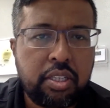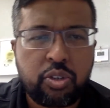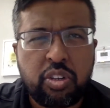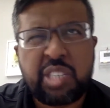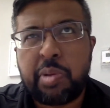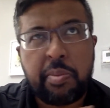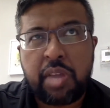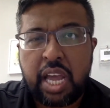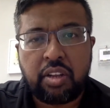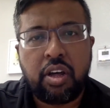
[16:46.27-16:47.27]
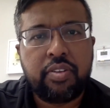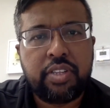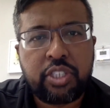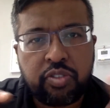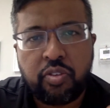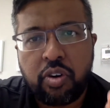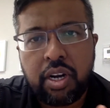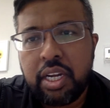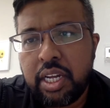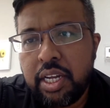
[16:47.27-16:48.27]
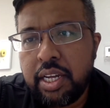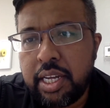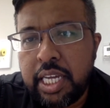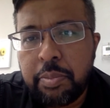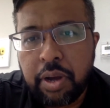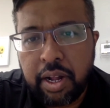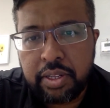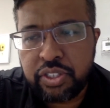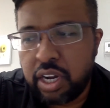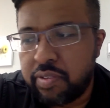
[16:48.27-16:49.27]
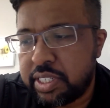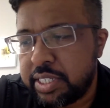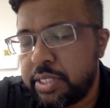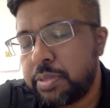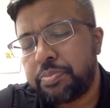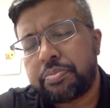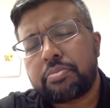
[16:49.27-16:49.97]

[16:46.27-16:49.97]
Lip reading: It's called spam can law. This is for email services.